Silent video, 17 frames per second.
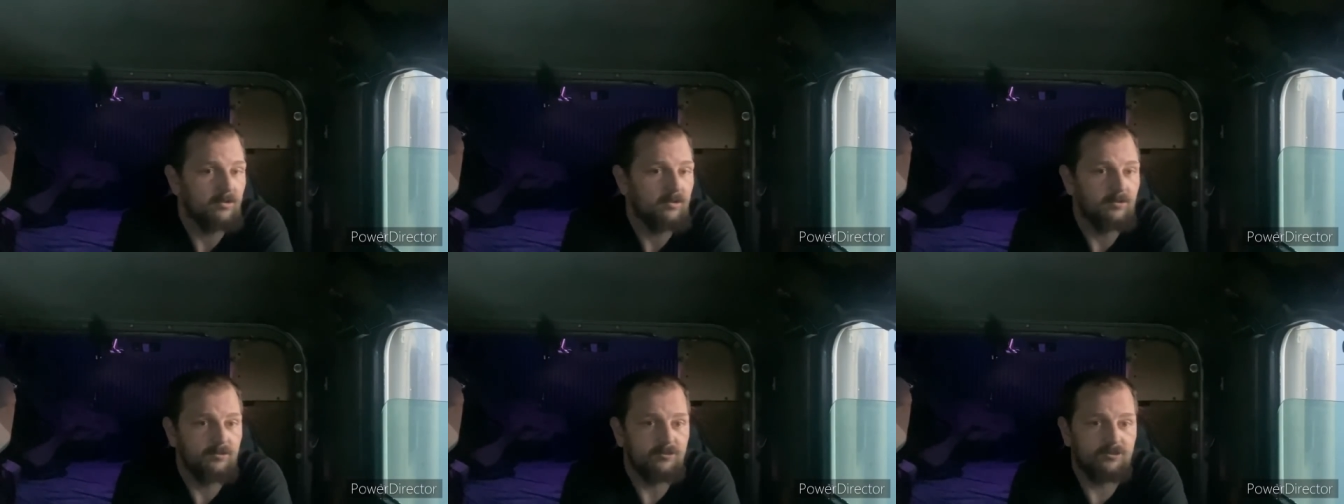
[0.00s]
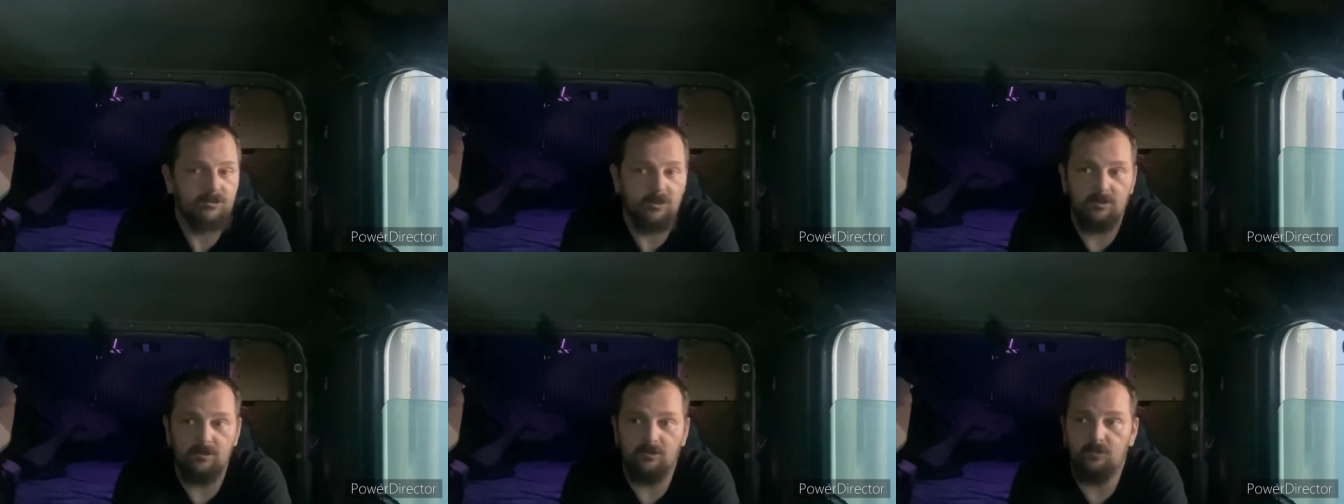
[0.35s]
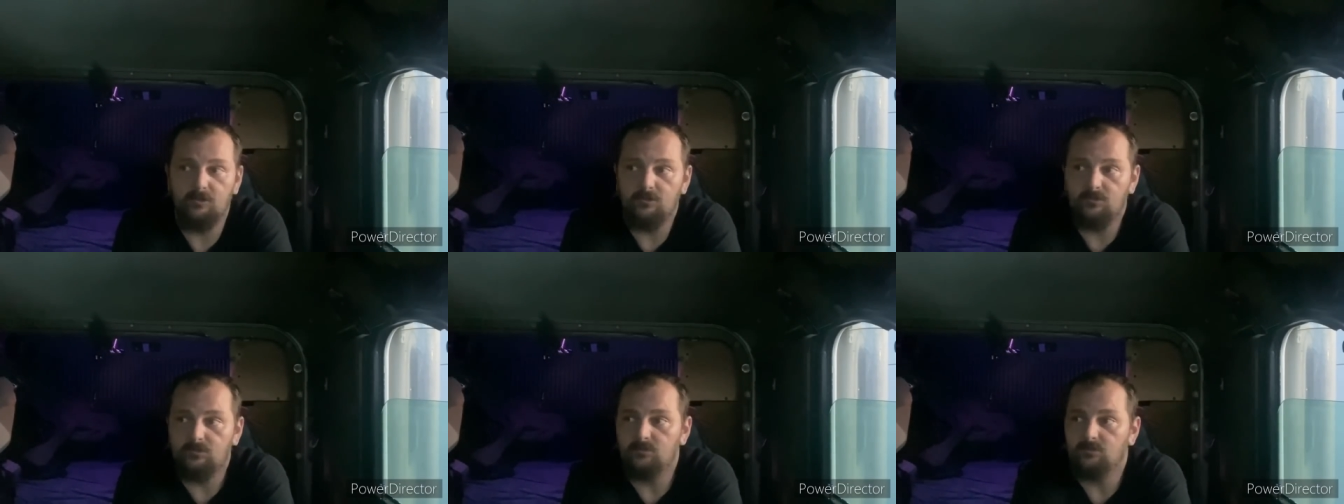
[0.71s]
so
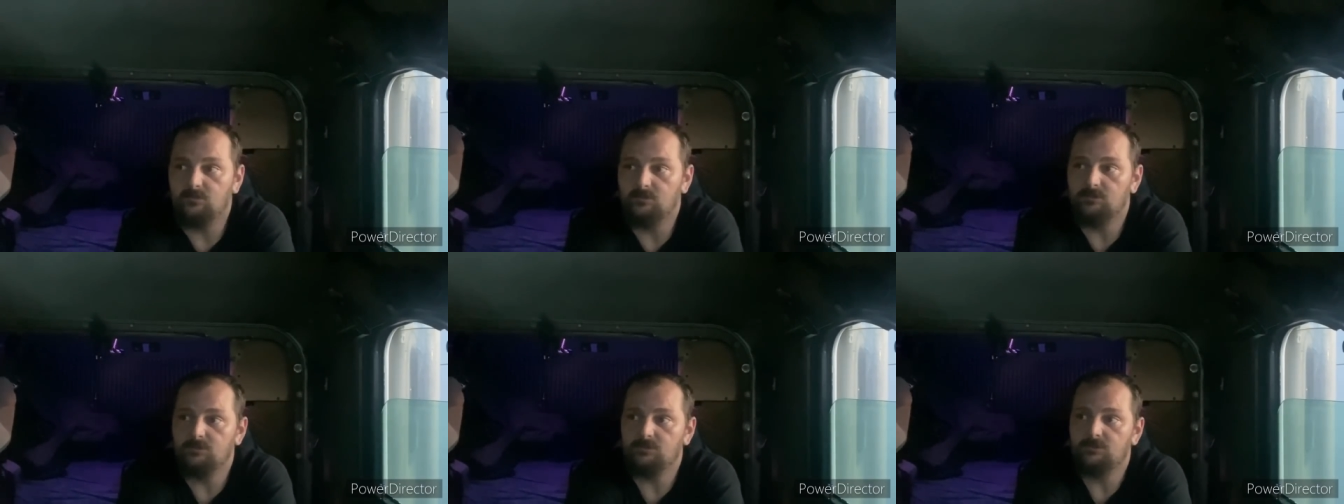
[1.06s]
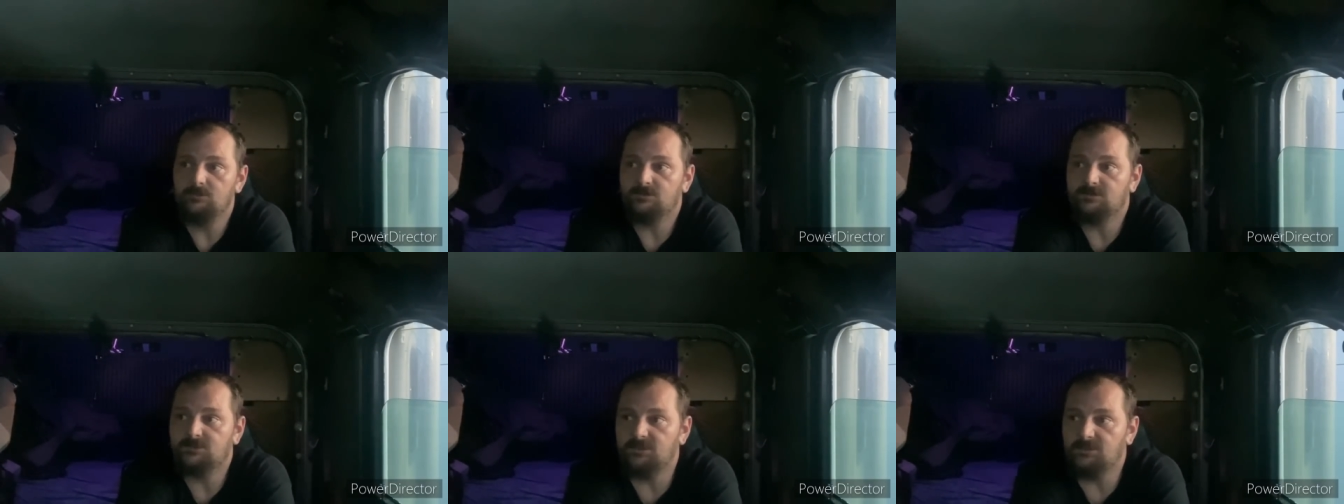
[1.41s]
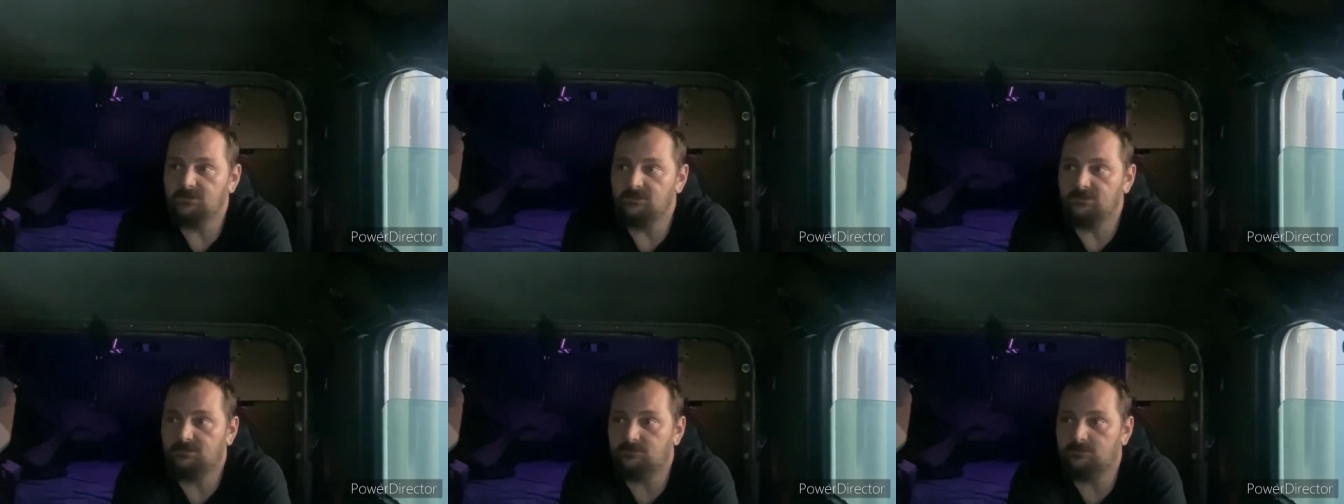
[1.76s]
to
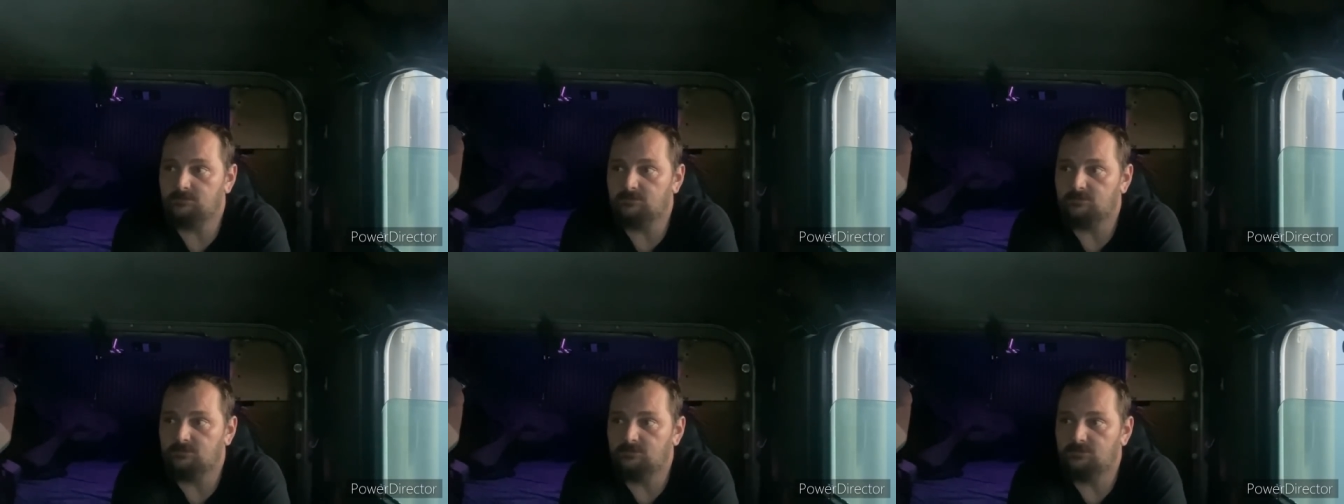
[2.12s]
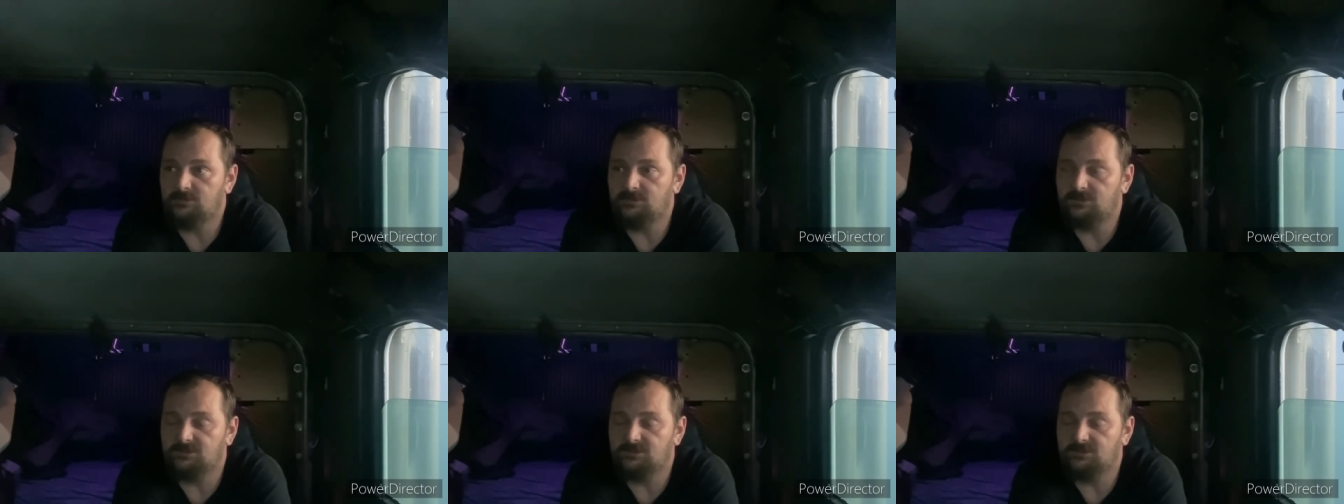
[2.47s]
to